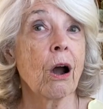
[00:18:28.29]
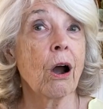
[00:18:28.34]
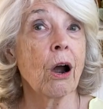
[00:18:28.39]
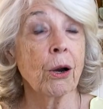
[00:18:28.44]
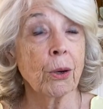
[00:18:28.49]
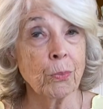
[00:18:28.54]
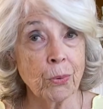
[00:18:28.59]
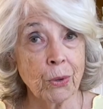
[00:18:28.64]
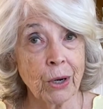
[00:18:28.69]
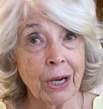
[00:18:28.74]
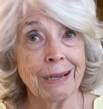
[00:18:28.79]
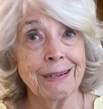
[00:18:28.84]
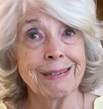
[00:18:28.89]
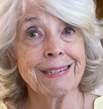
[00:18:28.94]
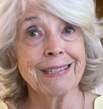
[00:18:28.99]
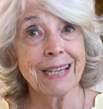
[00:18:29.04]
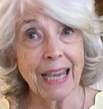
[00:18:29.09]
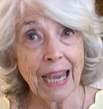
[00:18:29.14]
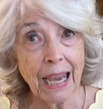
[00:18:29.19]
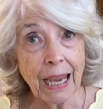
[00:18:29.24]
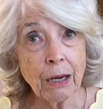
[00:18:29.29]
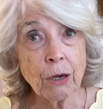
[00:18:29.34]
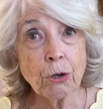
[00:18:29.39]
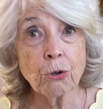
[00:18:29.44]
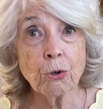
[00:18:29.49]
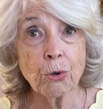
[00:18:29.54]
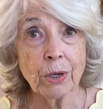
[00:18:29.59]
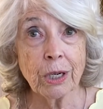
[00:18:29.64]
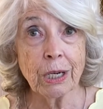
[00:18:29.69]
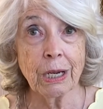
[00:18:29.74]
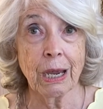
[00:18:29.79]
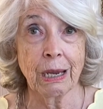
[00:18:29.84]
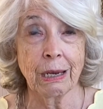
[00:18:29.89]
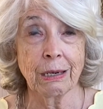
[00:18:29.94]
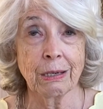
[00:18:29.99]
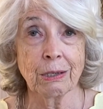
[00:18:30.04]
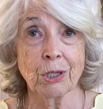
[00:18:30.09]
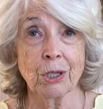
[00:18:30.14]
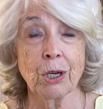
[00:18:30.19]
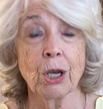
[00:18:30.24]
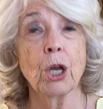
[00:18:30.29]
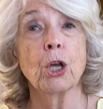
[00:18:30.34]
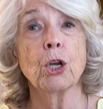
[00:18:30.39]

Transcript: our brains can create